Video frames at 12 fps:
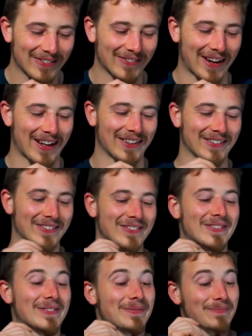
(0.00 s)
Well,
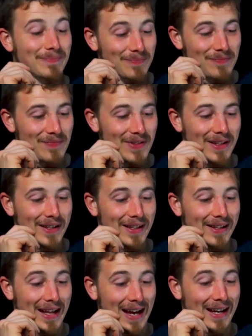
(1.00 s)

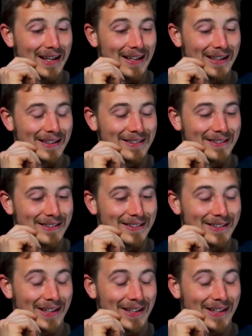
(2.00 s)
that is,